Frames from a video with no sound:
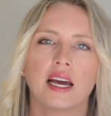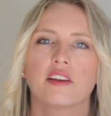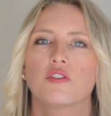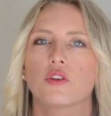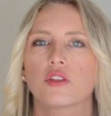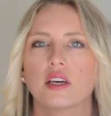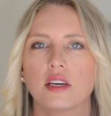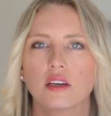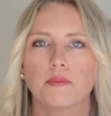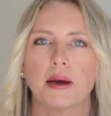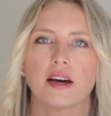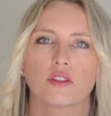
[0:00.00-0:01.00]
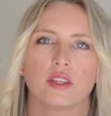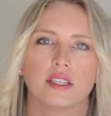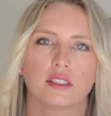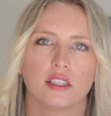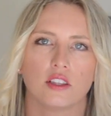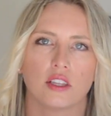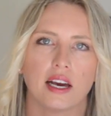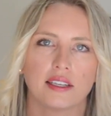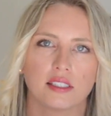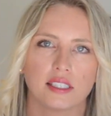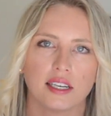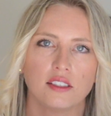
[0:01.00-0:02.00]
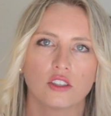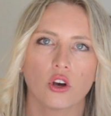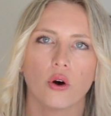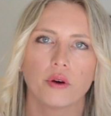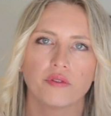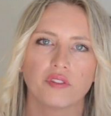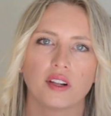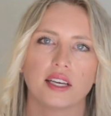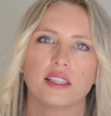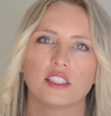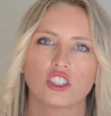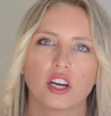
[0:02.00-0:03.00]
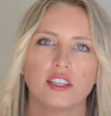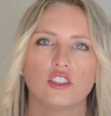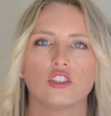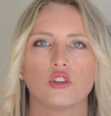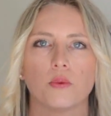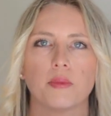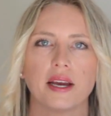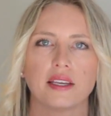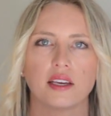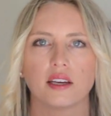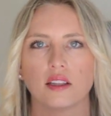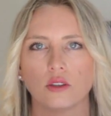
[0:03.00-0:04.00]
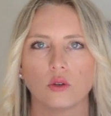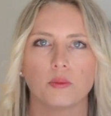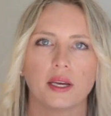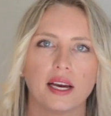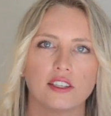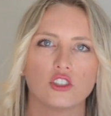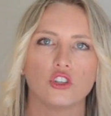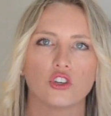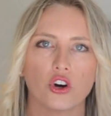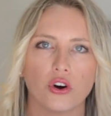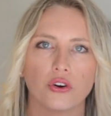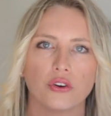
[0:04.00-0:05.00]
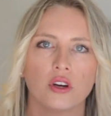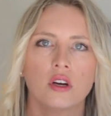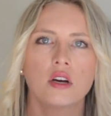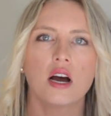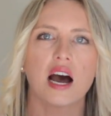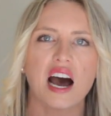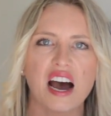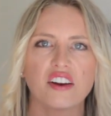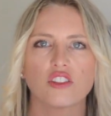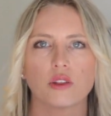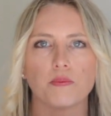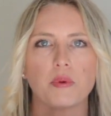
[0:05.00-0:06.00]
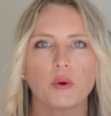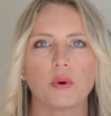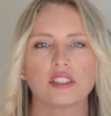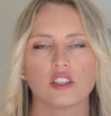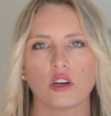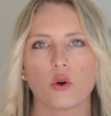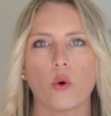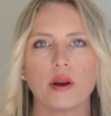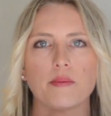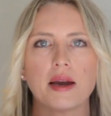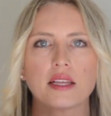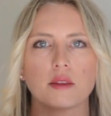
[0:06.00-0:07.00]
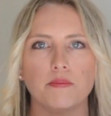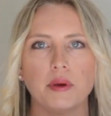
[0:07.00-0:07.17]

And if you think about things in that sense, hopefully the changes you're making a little bit as you go aren't the big ones that are going to make the